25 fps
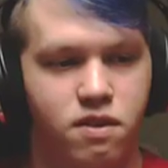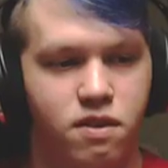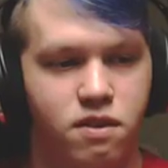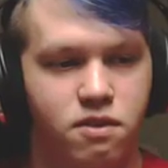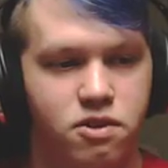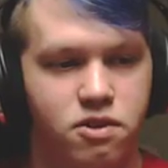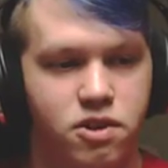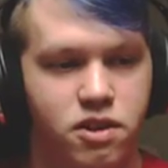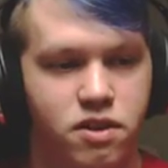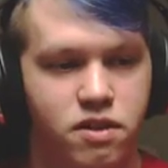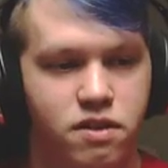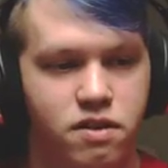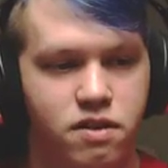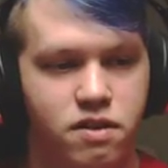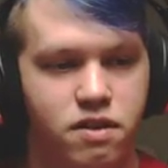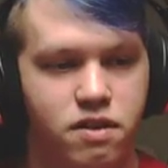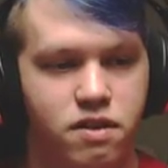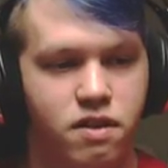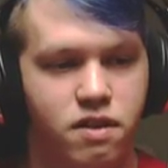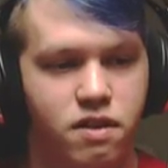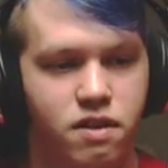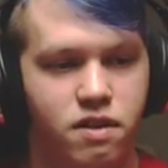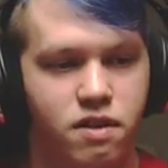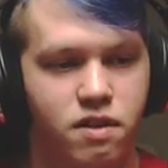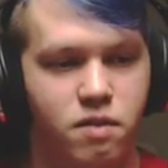audio shit.
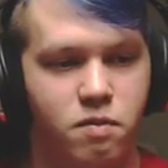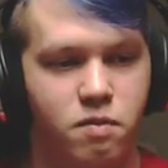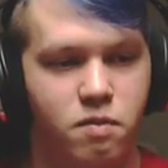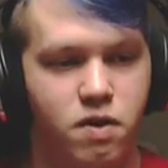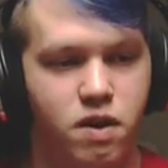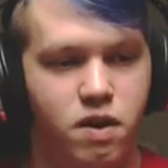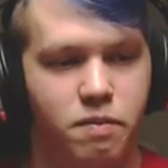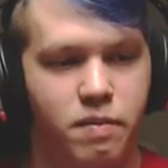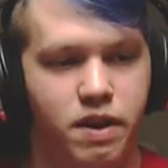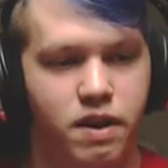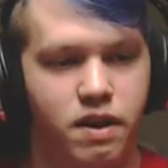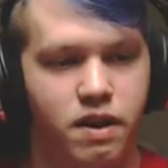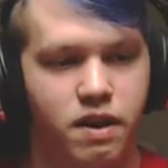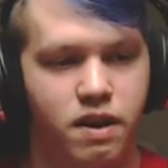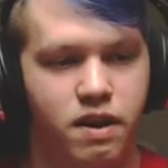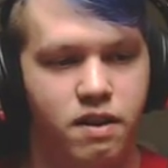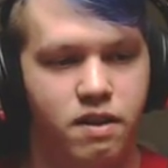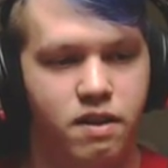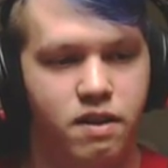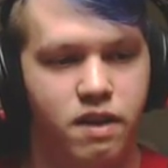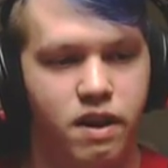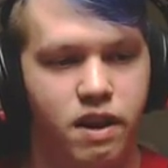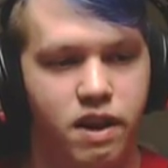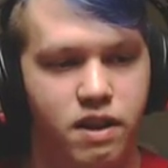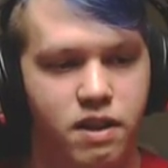But I mean,
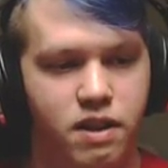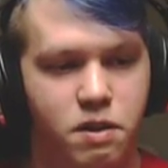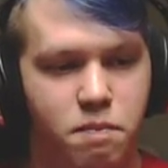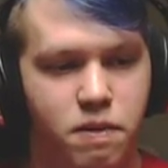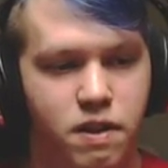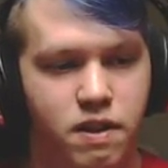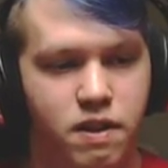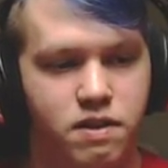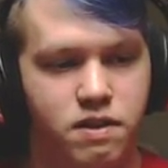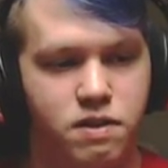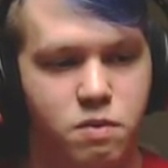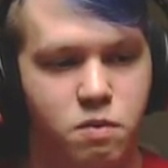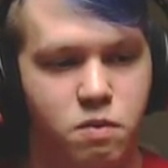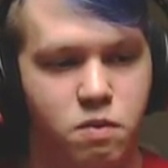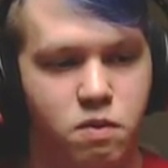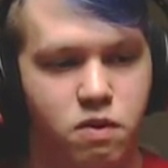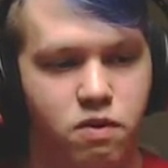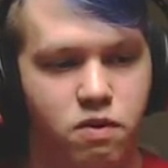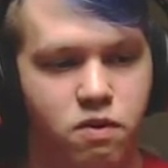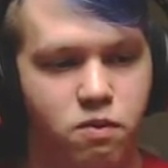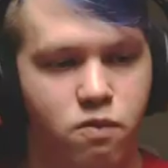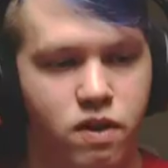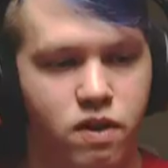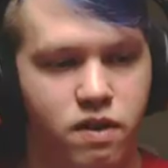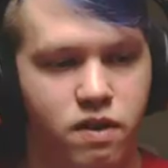it depends on what
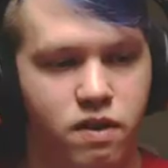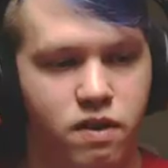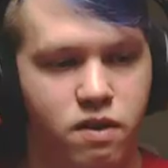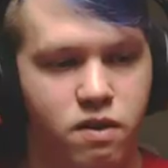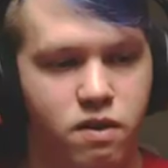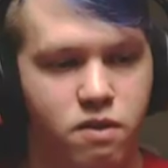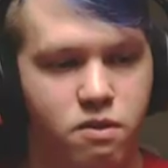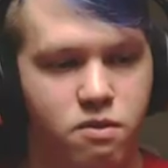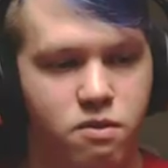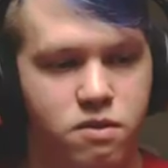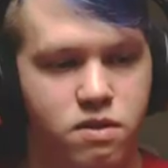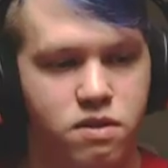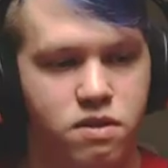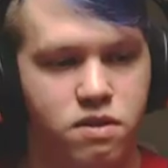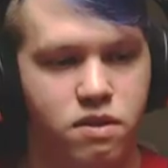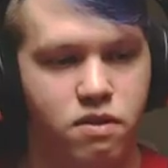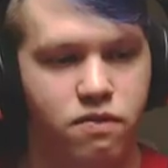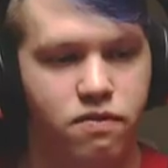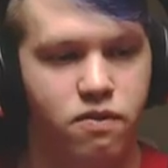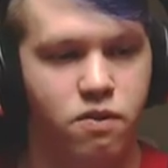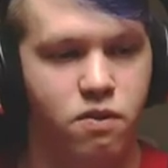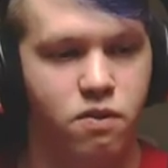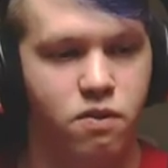really you're using stuff